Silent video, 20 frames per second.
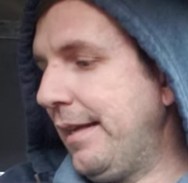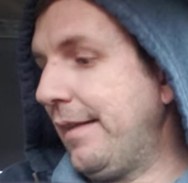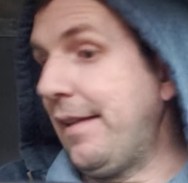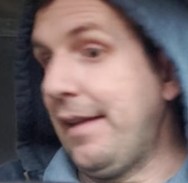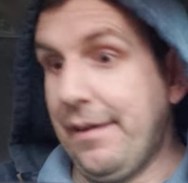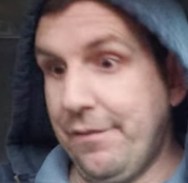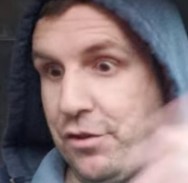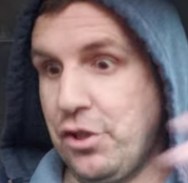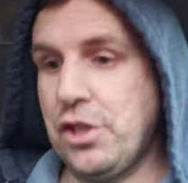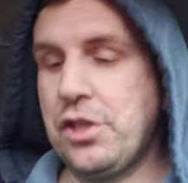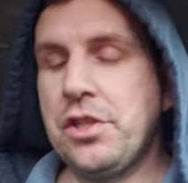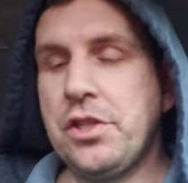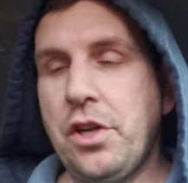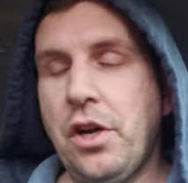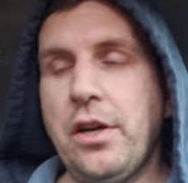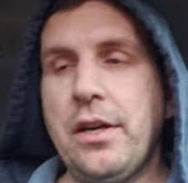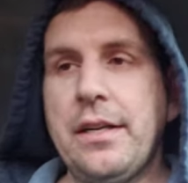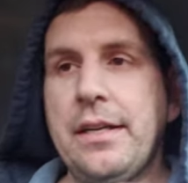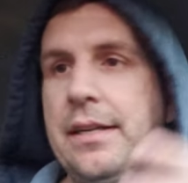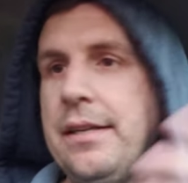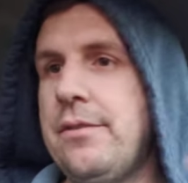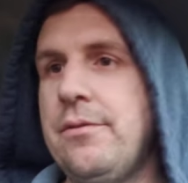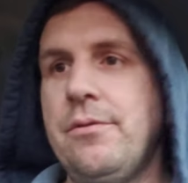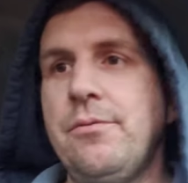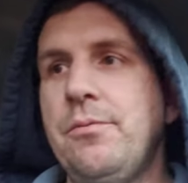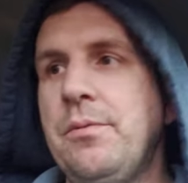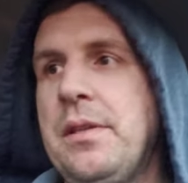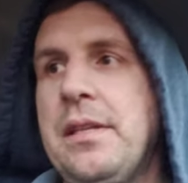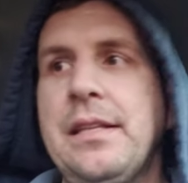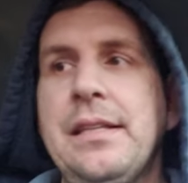that have just started it
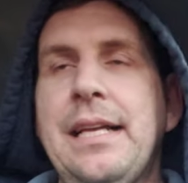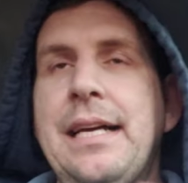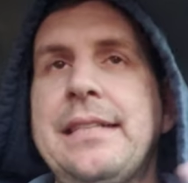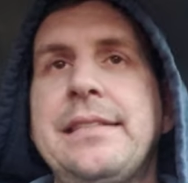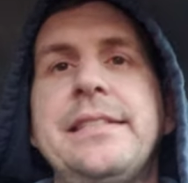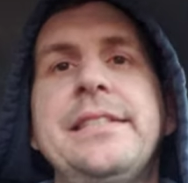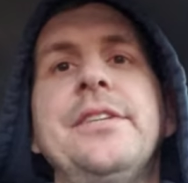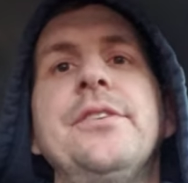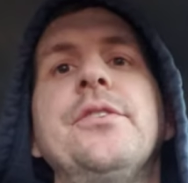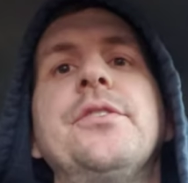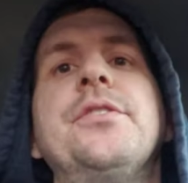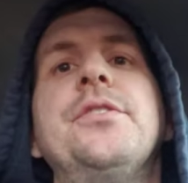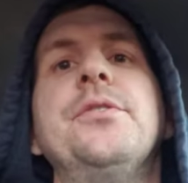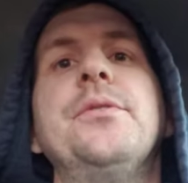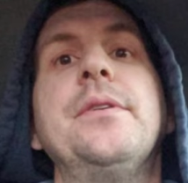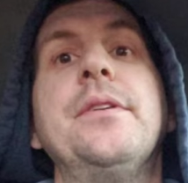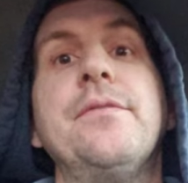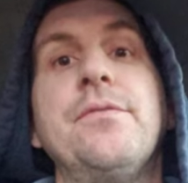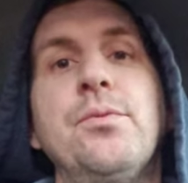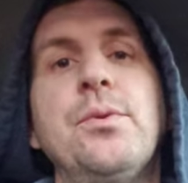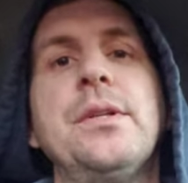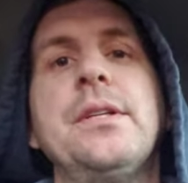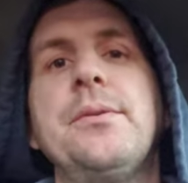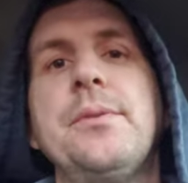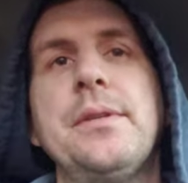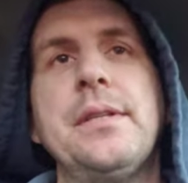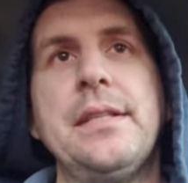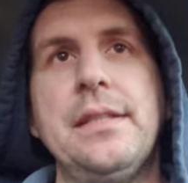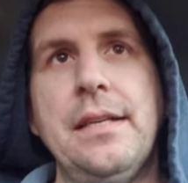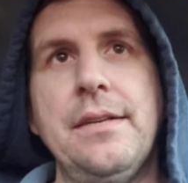within the last year or two and have really,
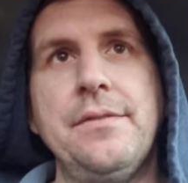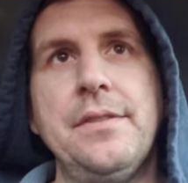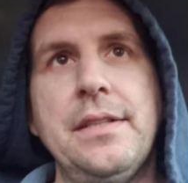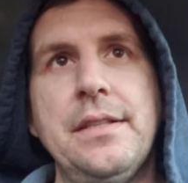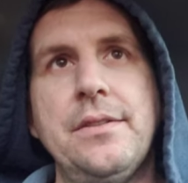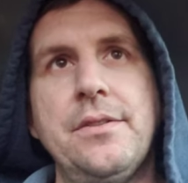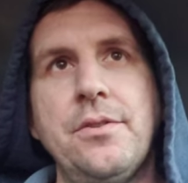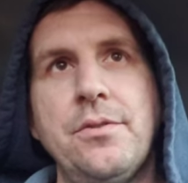really loved it.